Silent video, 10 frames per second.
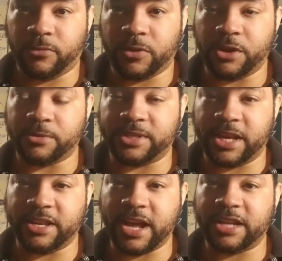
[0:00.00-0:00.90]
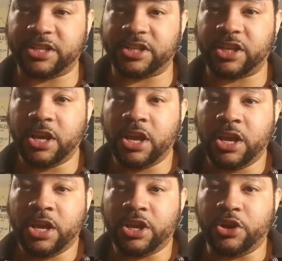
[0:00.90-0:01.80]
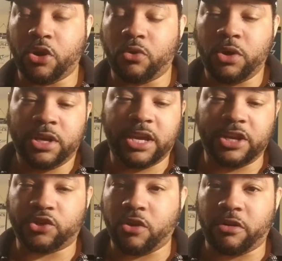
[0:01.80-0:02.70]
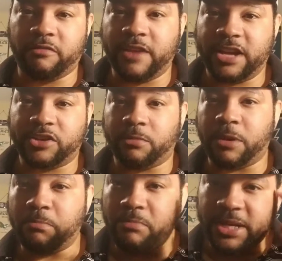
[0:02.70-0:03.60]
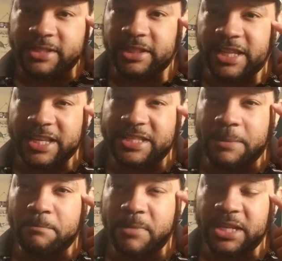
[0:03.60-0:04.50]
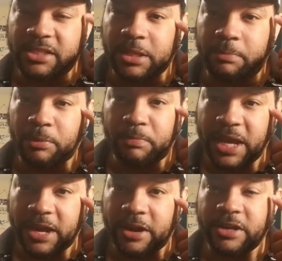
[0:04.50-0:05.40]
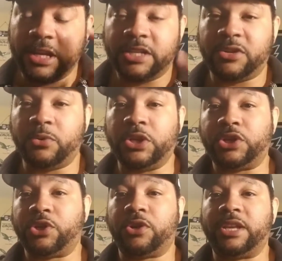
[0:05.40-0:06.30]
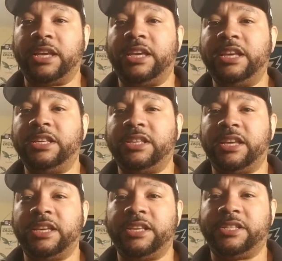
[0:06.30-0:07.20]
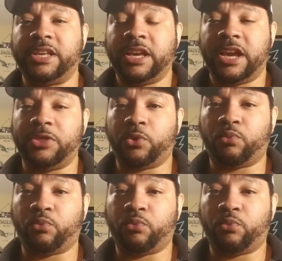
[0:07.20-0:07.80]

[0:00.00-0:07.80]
You know what I'm saying? Not just, getting stronger and faster, but mentally, is he mentally prepared to ensure that he is in the